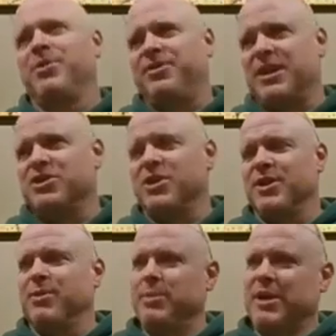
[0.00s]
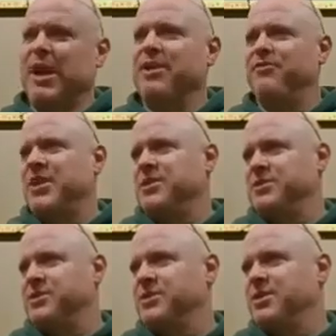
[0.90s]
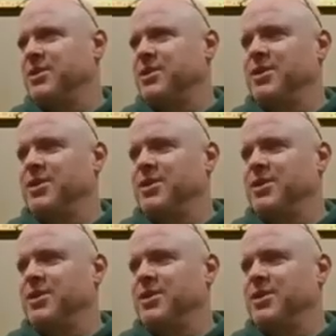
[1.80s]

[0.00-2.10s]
potentially commit an offense.